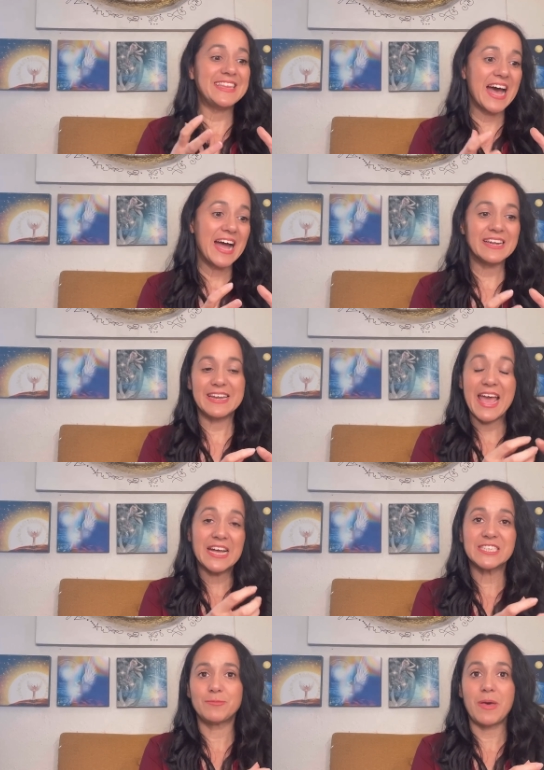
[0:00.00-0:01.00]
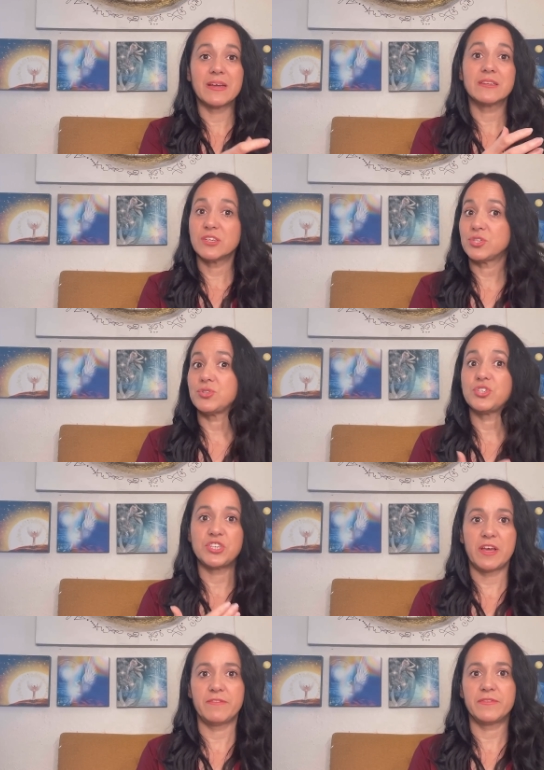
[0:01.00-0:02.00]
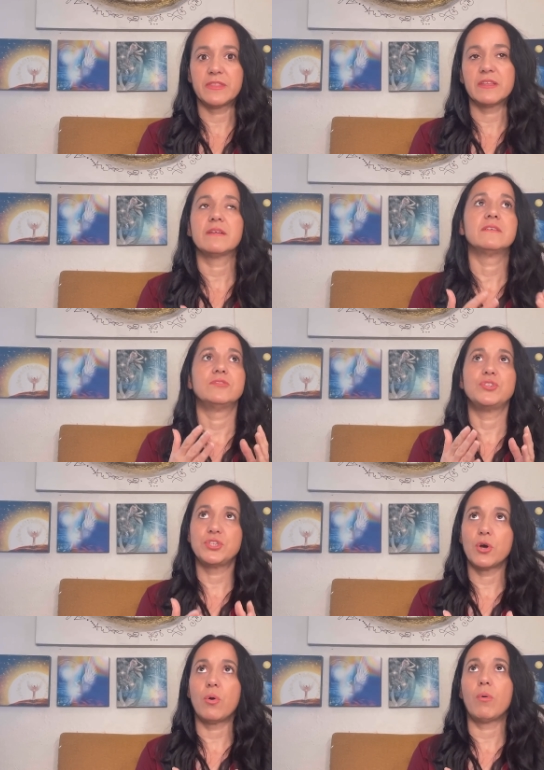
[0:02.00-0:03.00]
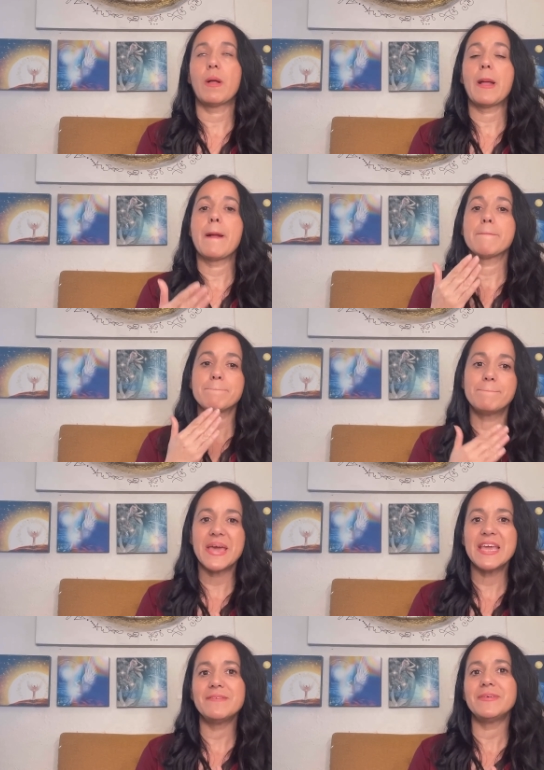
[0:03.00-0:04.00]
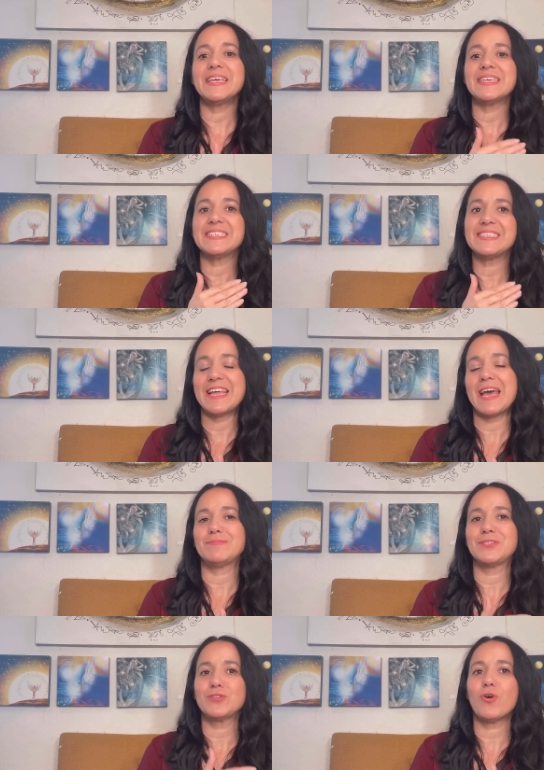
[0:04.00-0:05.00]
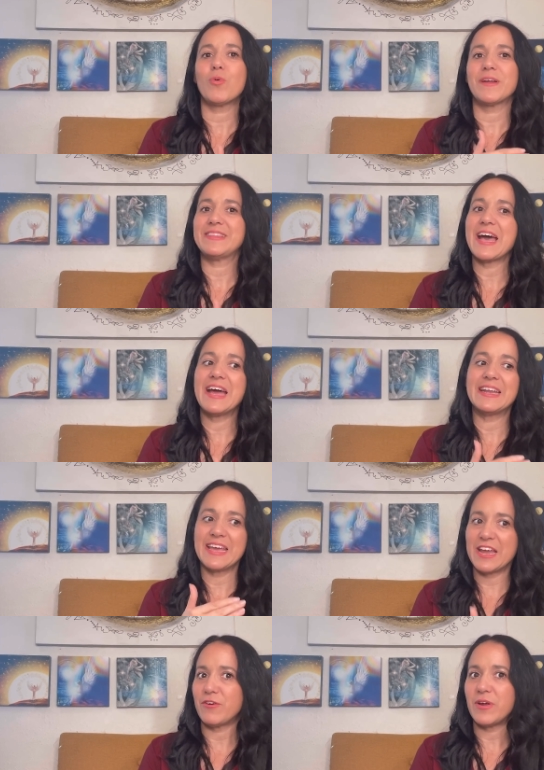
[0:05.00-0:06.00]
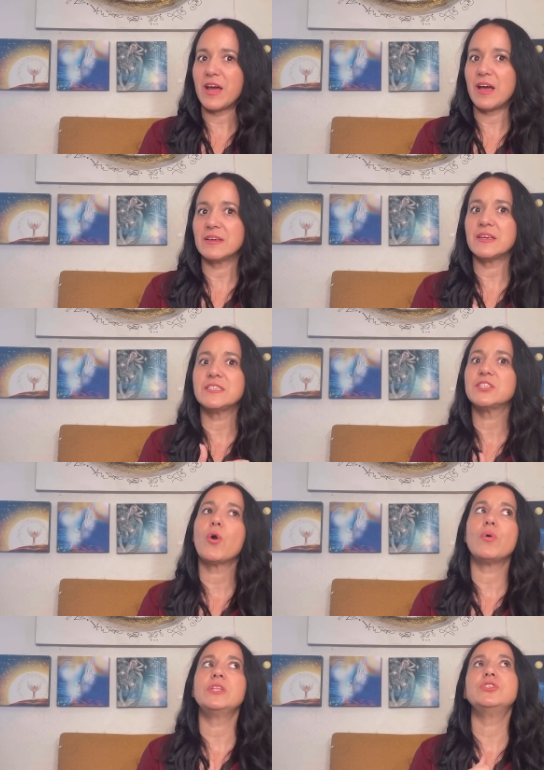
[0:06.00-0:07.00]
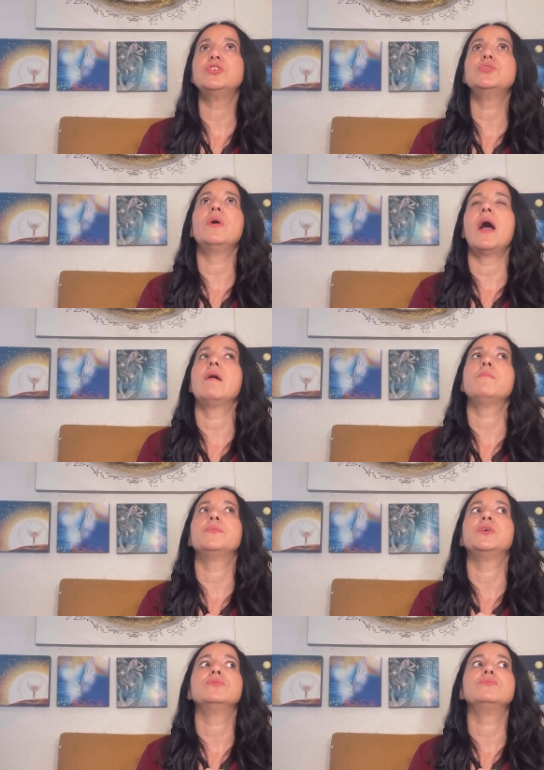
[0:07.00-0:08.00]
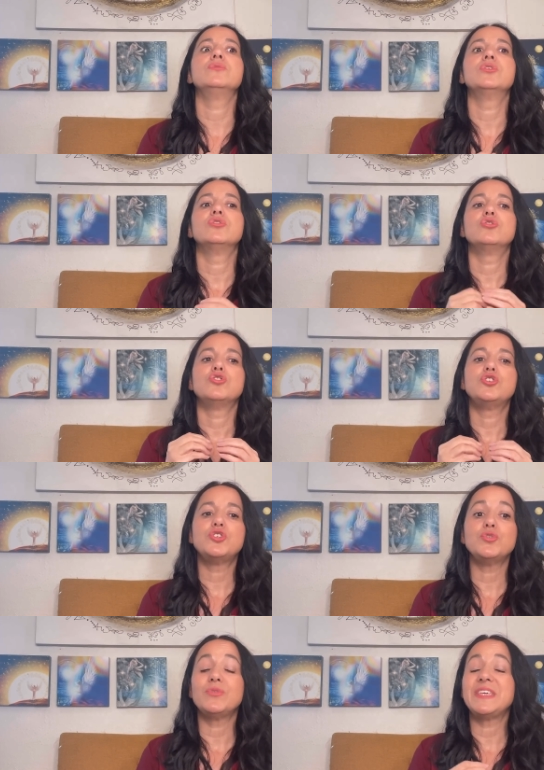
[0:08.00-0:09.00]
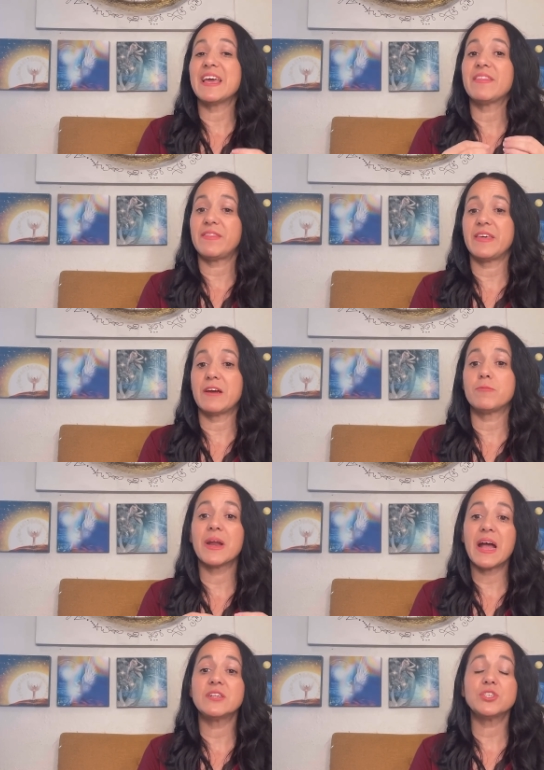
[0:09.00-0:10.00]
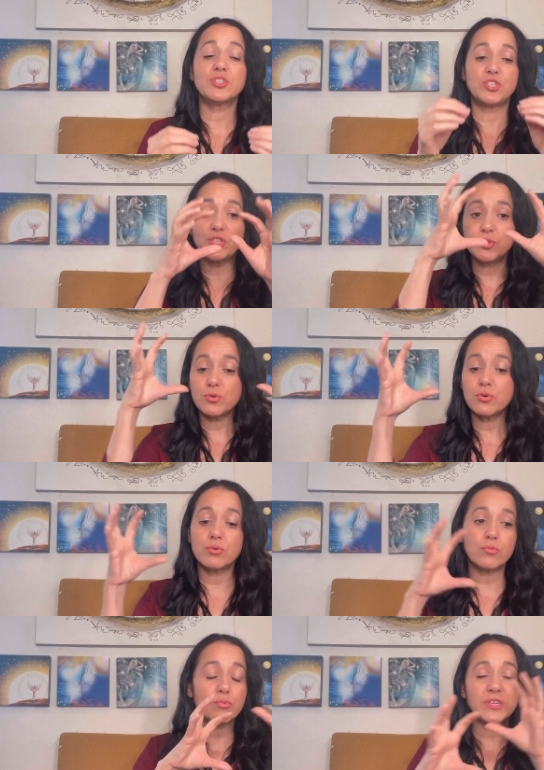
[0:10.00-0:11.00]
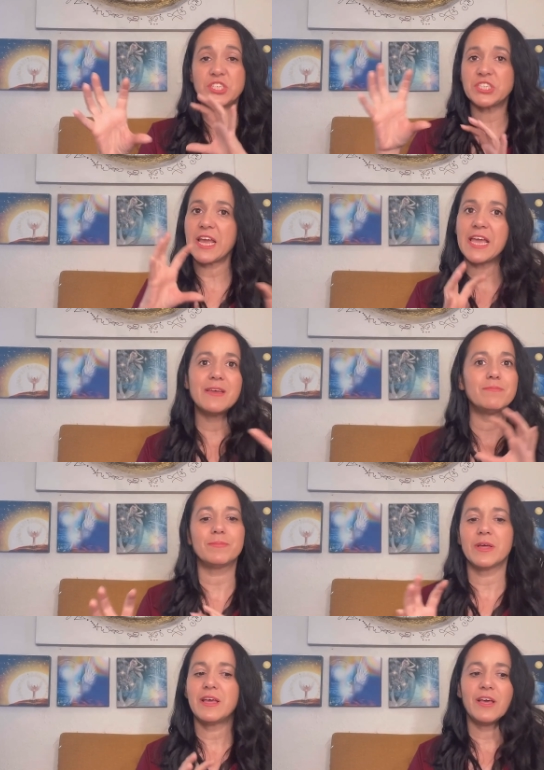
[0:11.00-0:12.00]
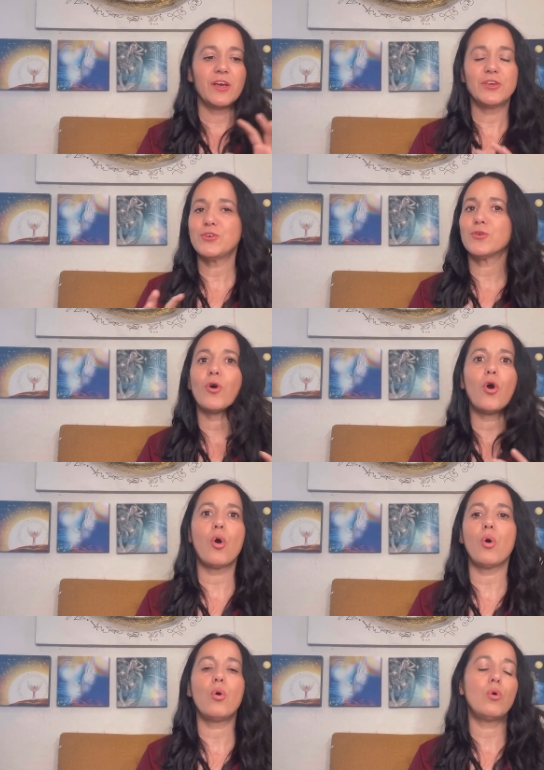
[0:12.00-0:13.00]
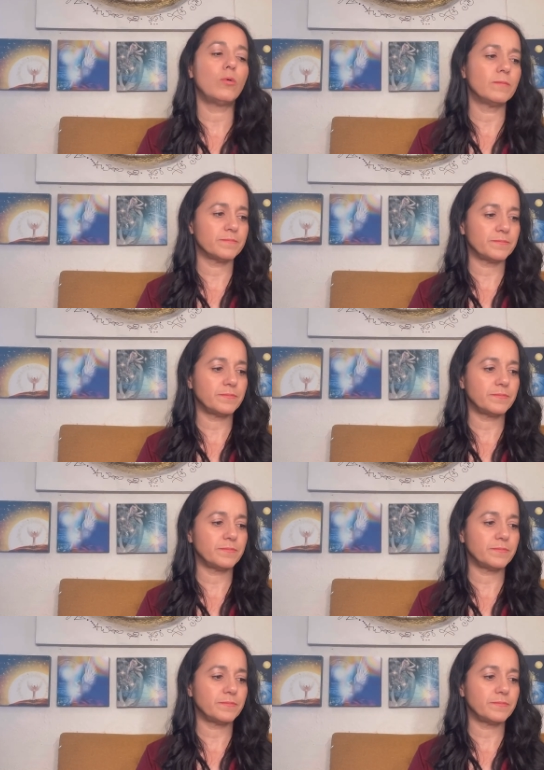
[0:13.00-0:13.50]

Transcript: that aspect to shift. So, baby steps toward that area is going to help you to get there, but also to reshape your whole